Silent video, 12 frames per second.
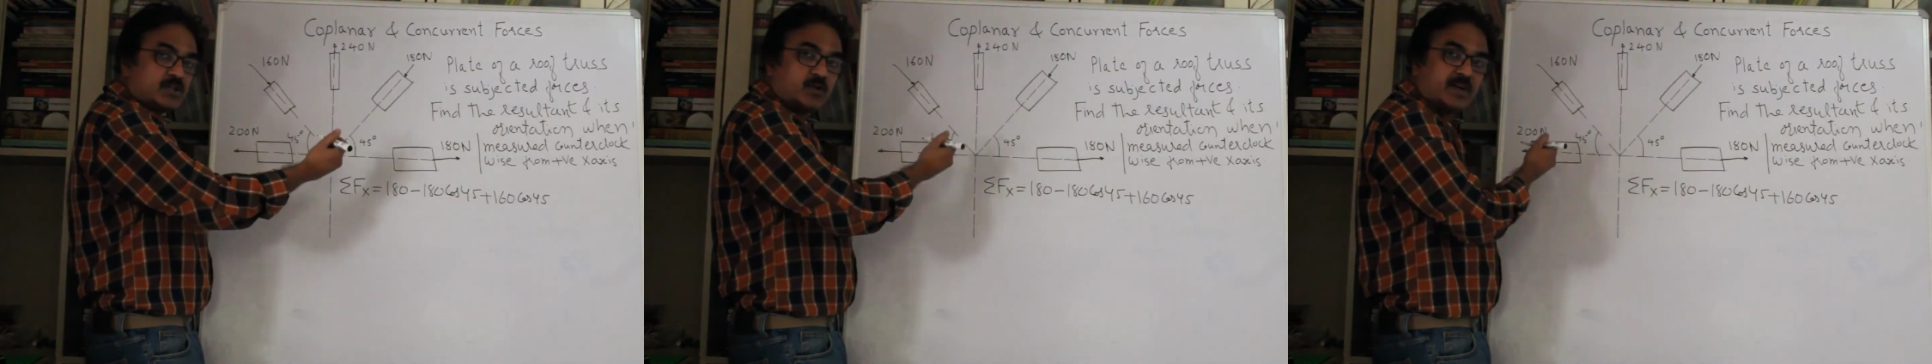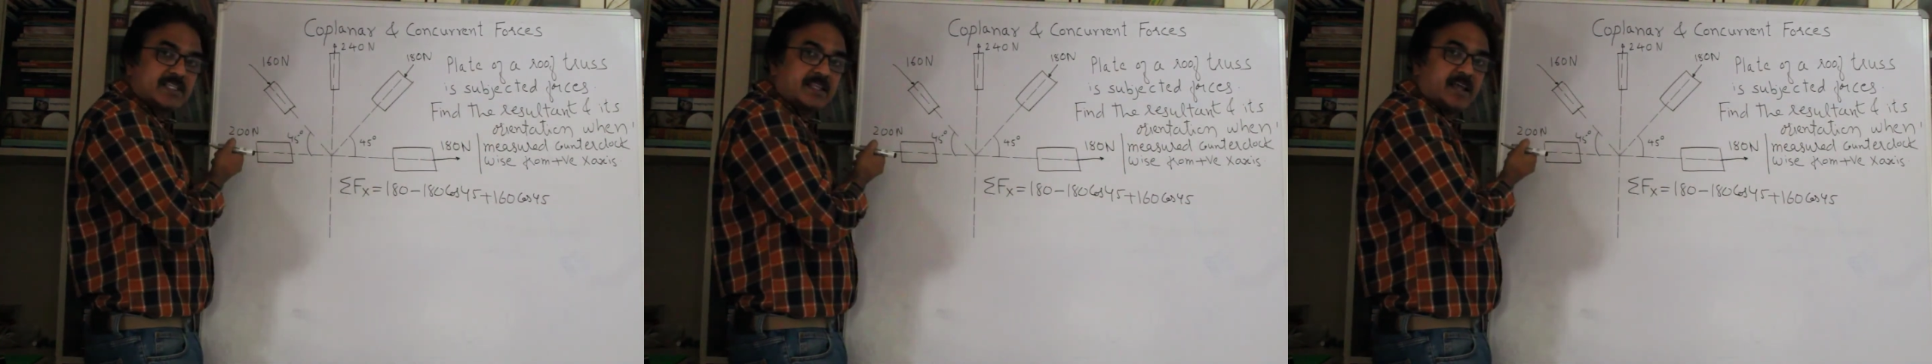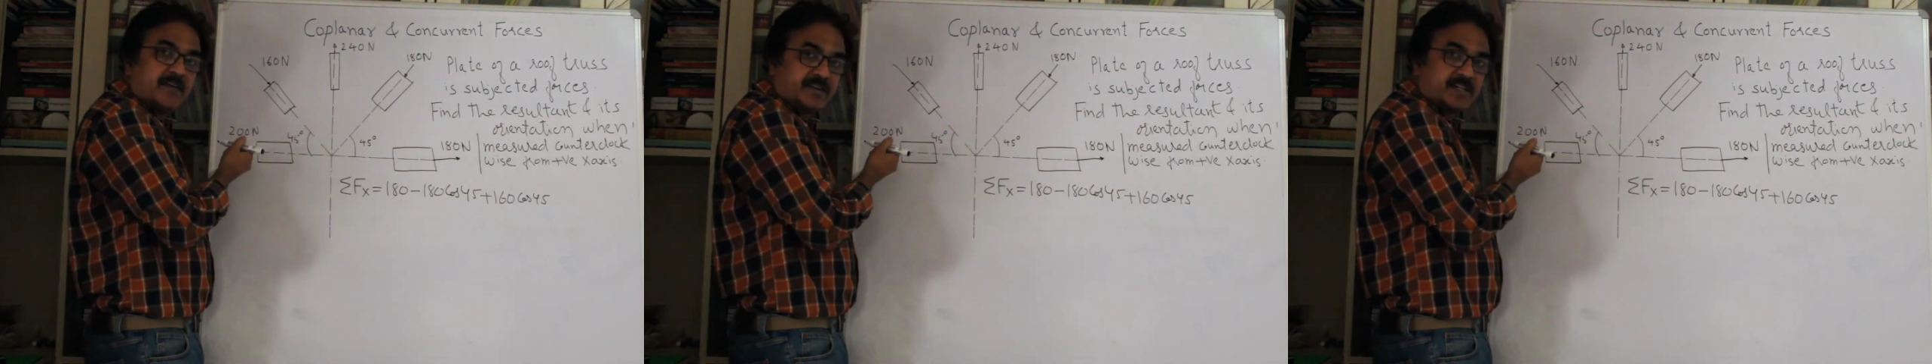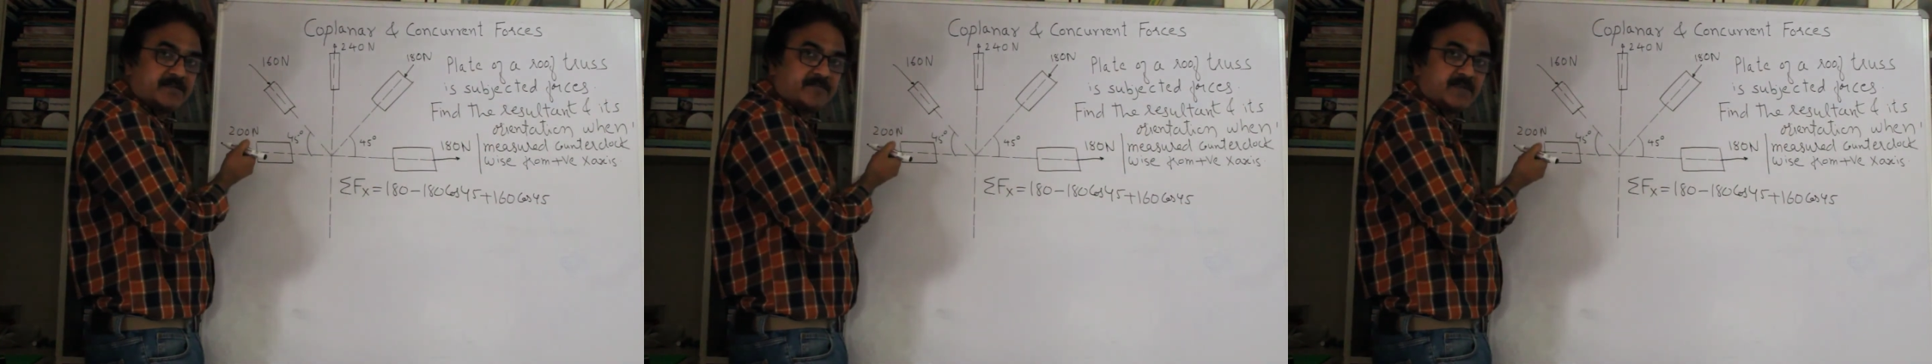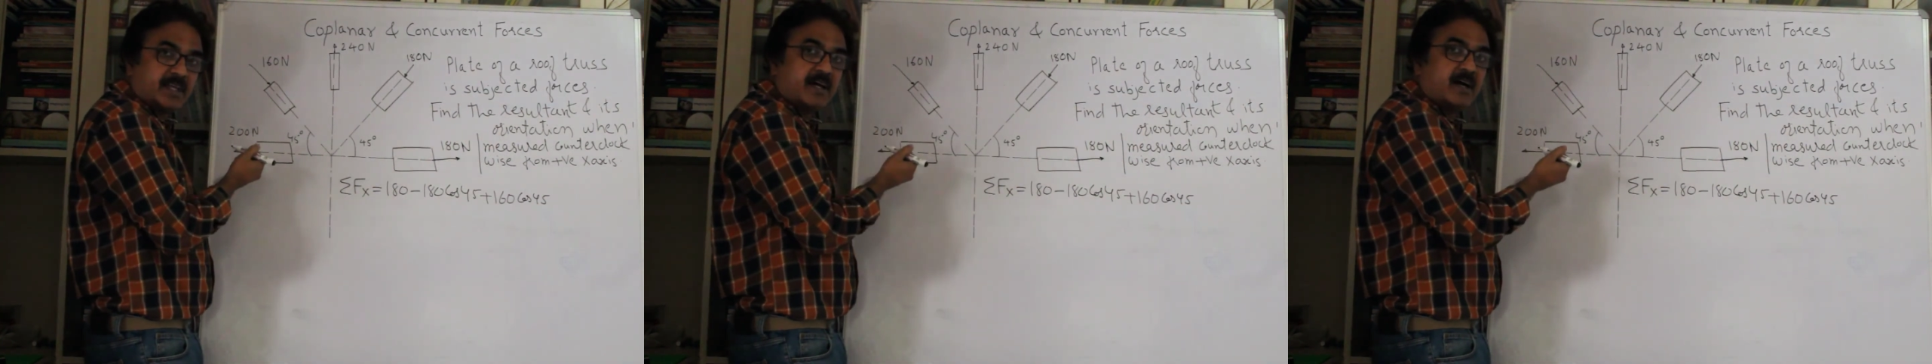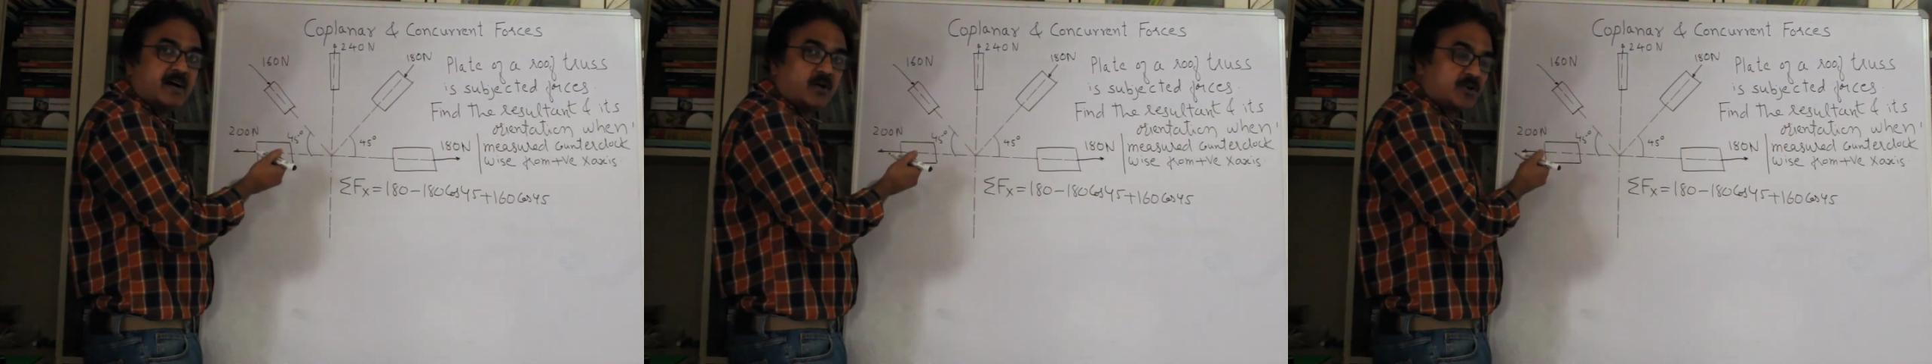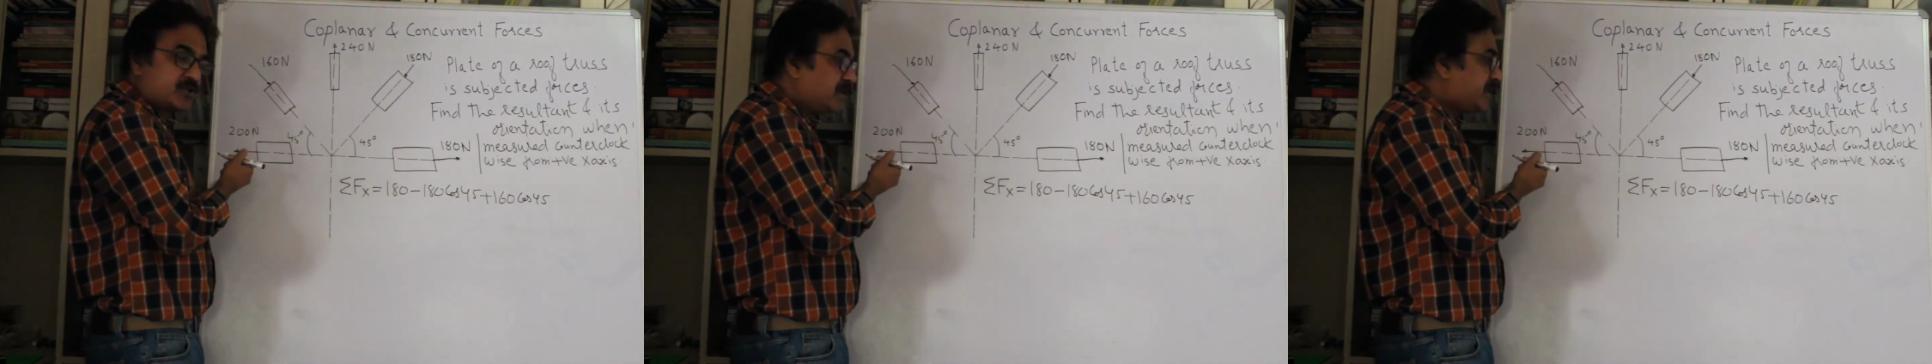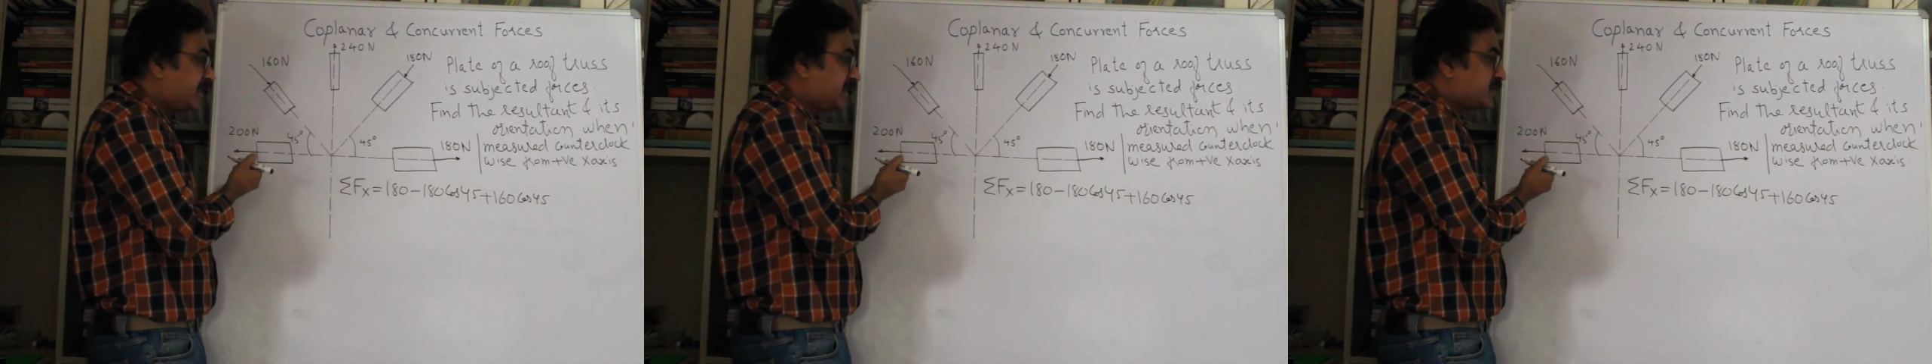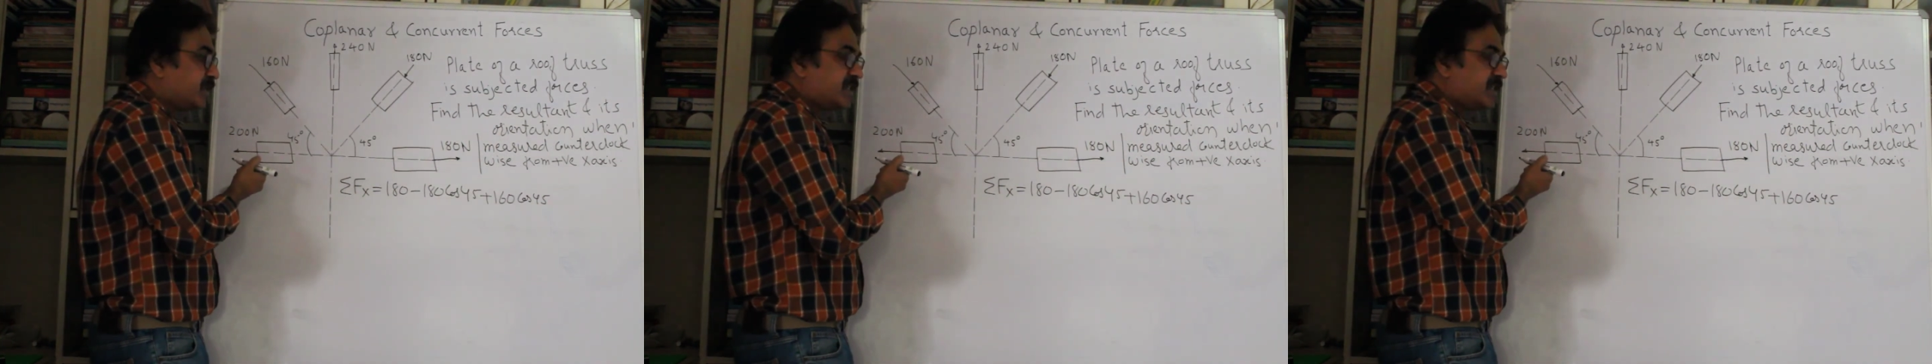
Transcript: towards left horizontally, so